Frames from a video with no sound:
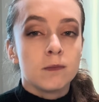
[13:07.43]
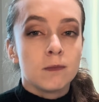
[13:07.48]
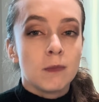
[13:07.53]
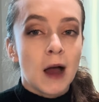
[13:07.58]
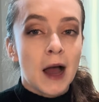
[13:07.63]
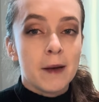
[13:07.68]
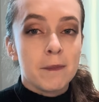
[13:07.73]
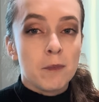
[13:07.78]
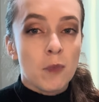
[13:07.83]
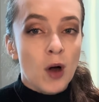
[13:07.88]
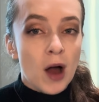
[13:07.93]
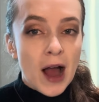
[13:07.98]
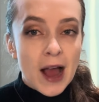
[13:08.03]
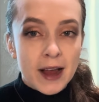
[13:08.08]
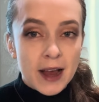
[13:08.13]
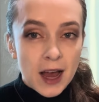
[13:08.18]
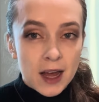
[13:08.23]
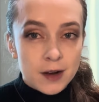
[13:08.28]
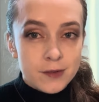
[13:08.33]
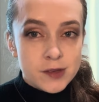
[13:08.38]
I
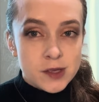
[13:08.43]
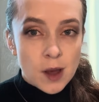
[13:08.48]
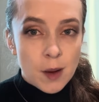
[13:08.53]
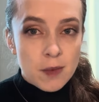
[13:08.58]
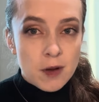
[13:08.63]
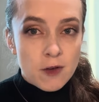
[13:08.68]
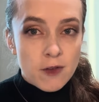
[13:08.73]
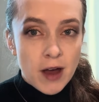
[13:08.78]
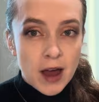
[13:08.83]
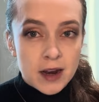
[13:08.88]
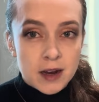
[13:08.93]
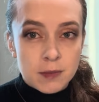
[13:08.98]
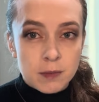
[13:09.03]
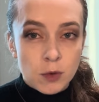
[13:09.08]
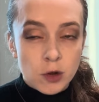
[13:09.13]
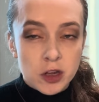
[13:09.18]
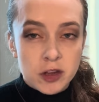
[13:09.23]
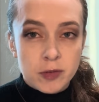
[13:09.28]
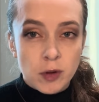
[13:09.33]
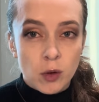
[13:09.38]
kind of subdivide in
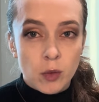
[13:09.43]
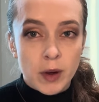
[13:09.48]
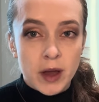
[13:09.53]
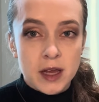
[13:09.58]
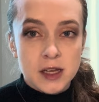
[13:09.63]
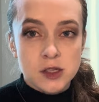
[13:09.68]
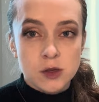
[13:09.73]
multiple ways,